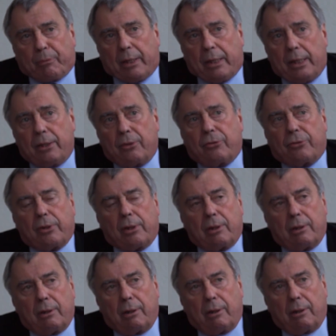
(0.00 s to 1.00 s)
is
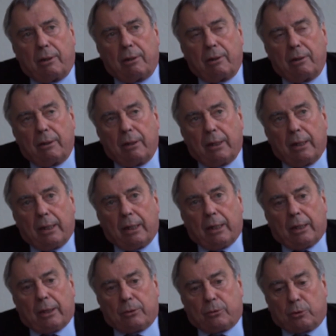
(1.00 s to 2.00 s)
to
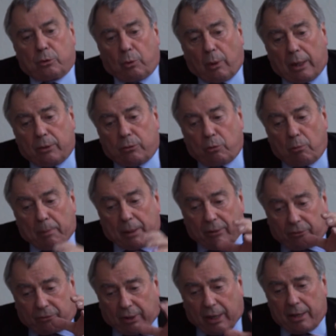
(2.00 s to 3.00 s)
try to
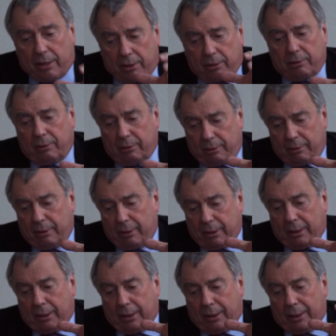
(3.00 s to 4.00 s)
maintain
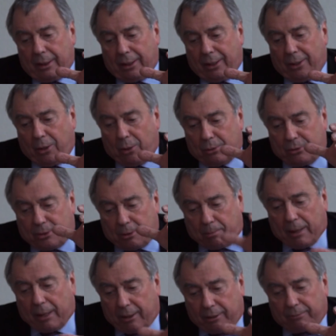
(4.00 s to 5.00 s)
a
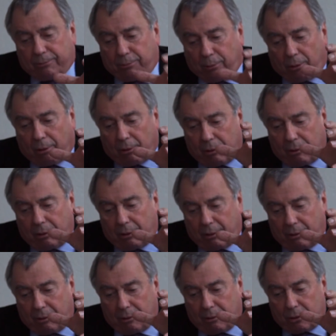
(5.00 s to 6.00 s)
demand
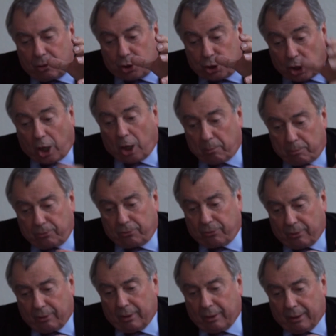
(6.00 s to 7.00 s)
for
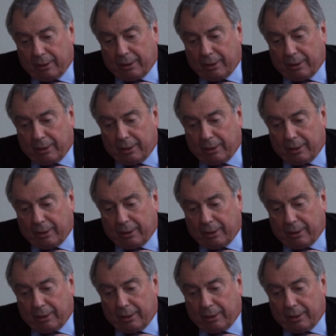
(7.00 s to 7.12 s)
jobs,